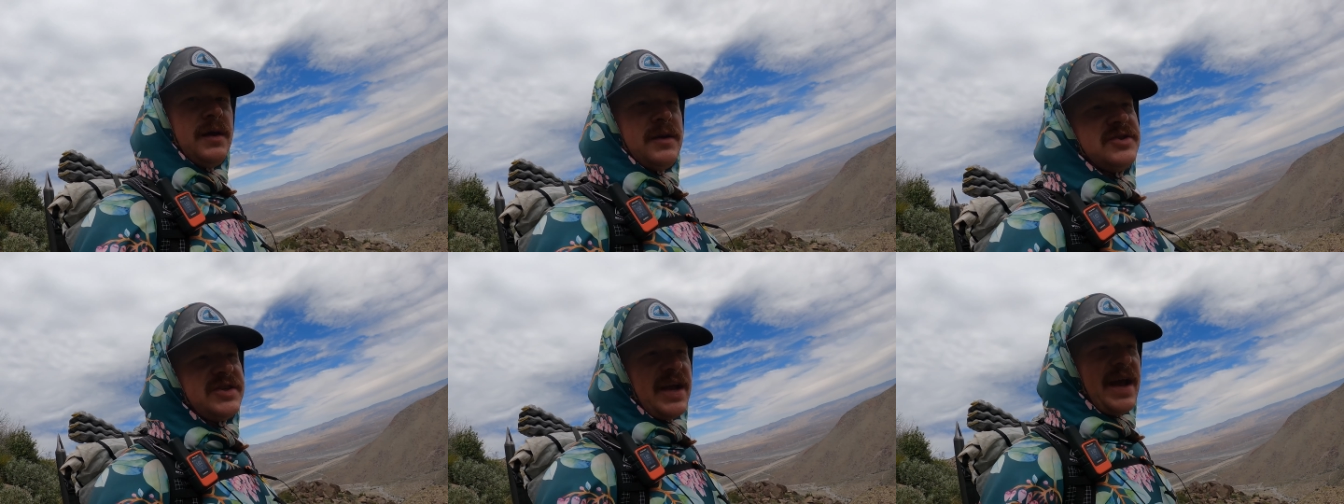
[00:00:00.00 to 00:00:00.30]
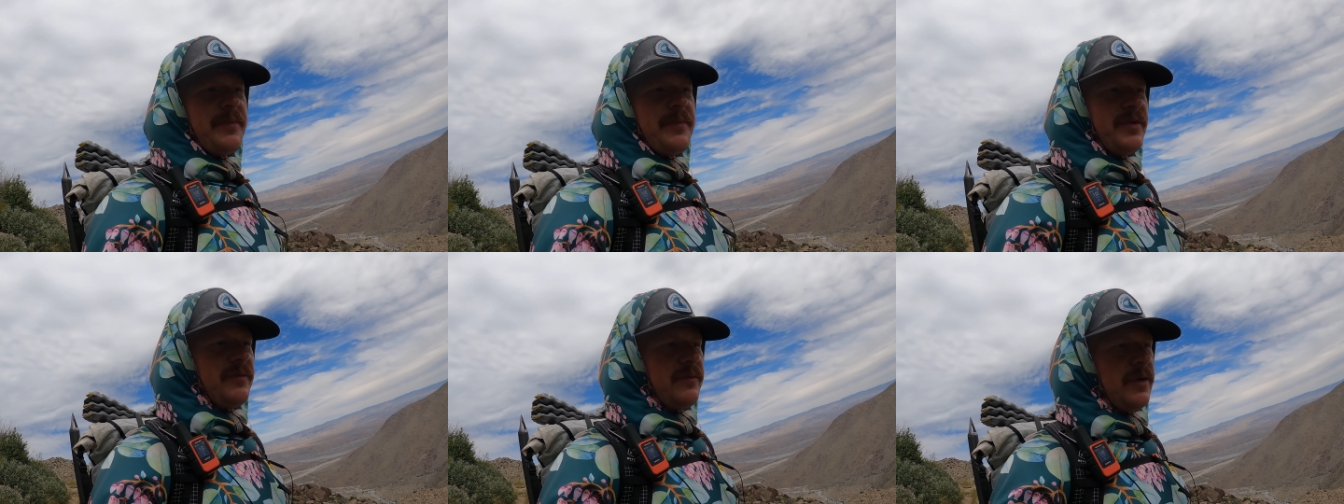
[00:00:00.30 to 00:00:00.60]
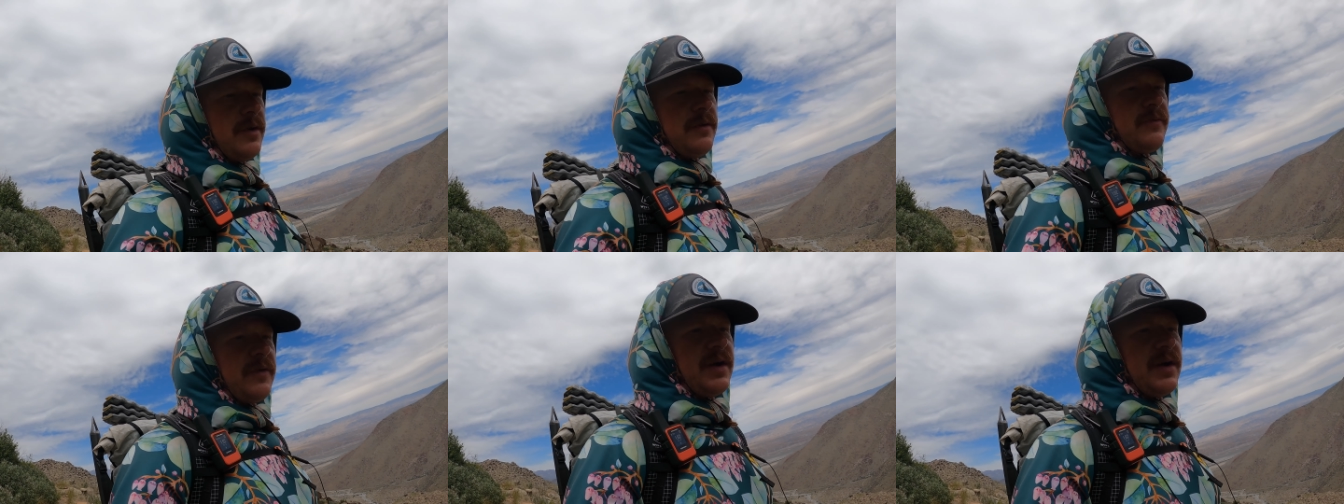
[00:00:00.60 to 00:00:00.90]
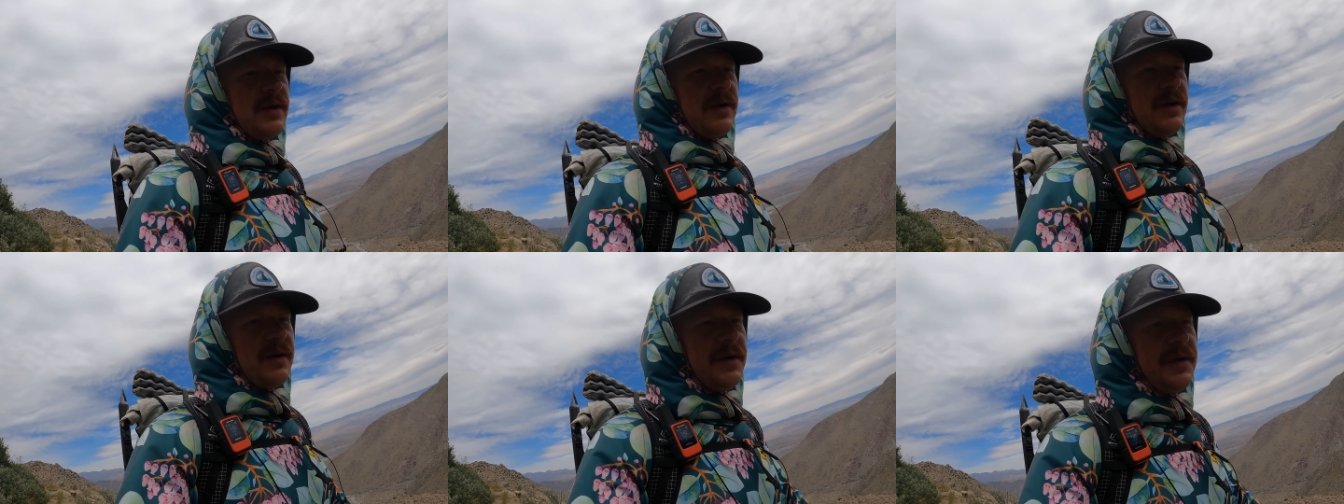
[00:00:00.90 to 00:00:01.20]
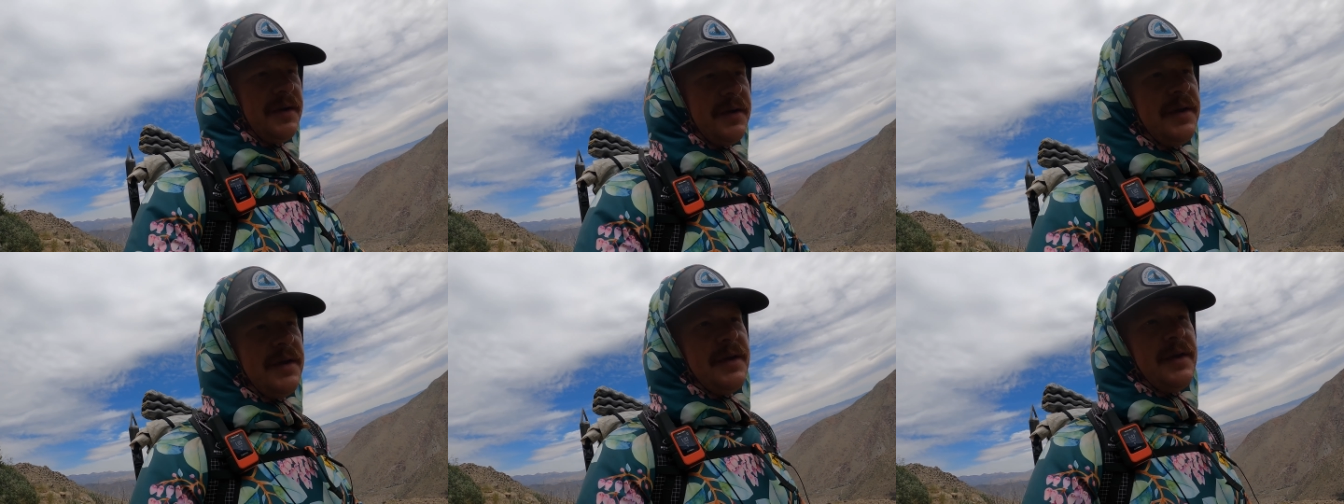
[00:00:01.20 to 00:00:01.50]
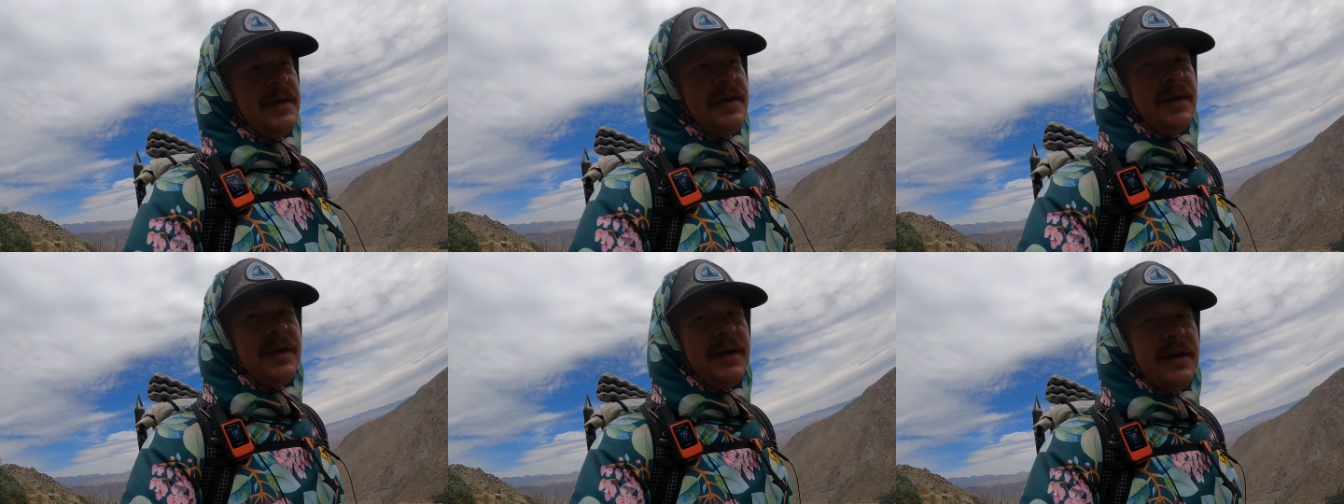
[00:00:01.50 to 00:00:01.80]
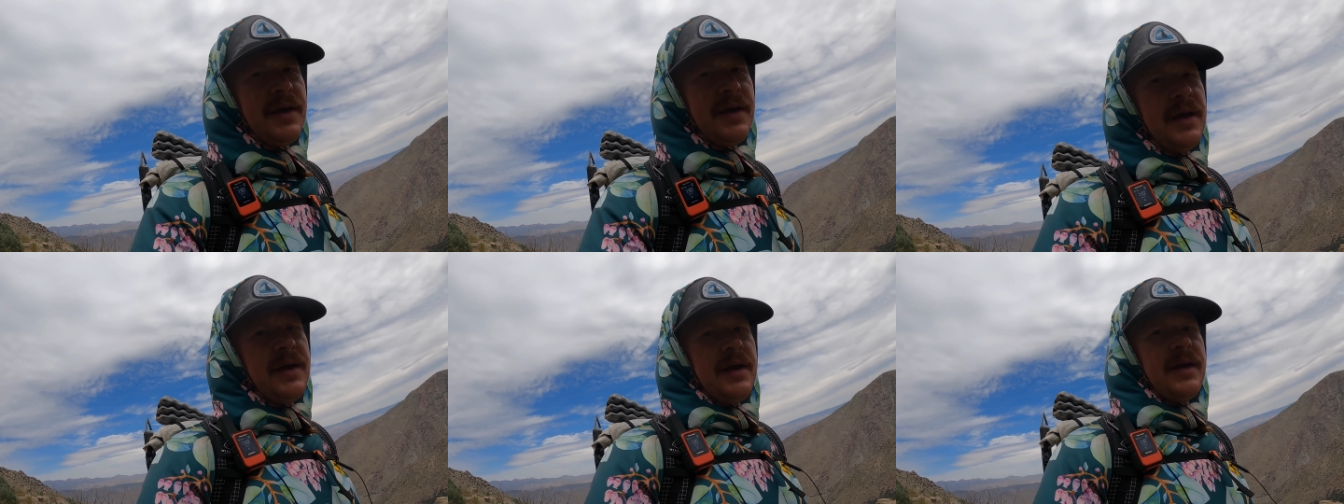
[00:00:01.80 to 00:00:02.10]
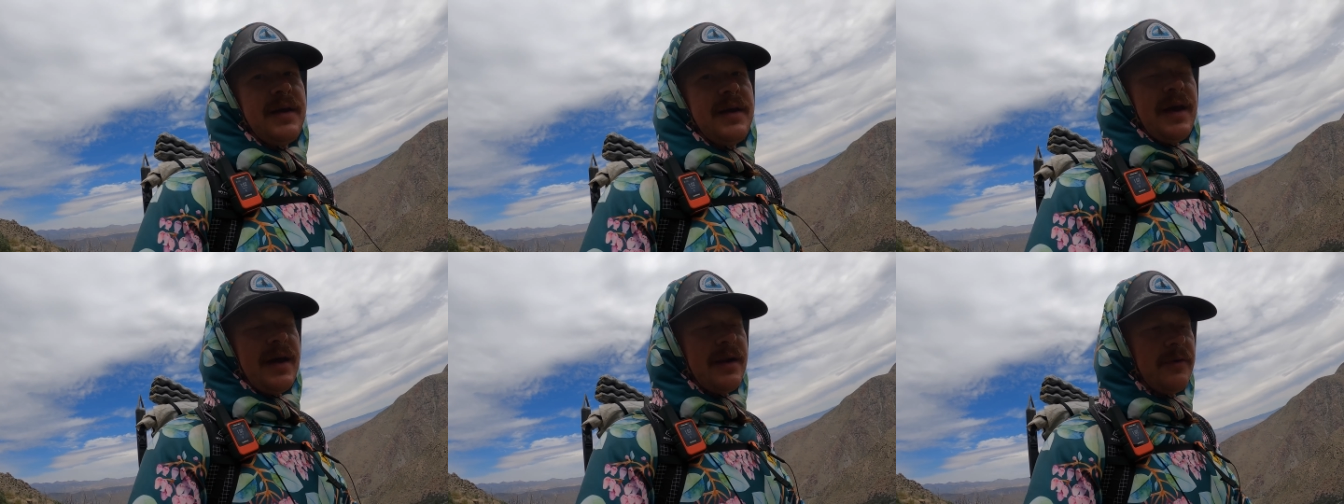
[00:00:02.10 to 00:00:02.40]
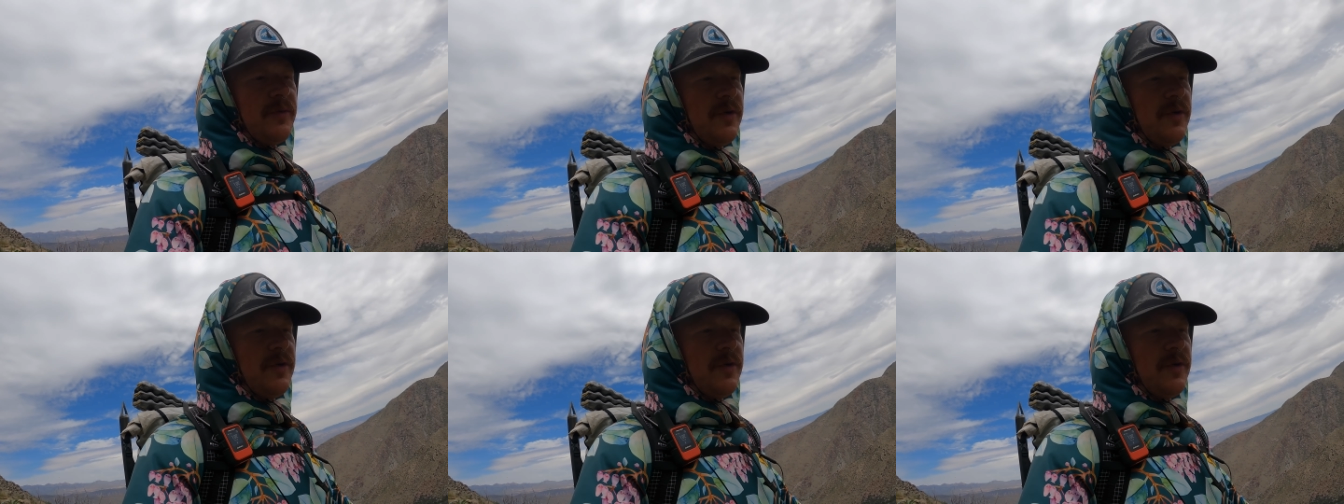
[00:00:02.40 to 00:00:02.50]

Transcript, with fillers: Chap and Roadrunner, got a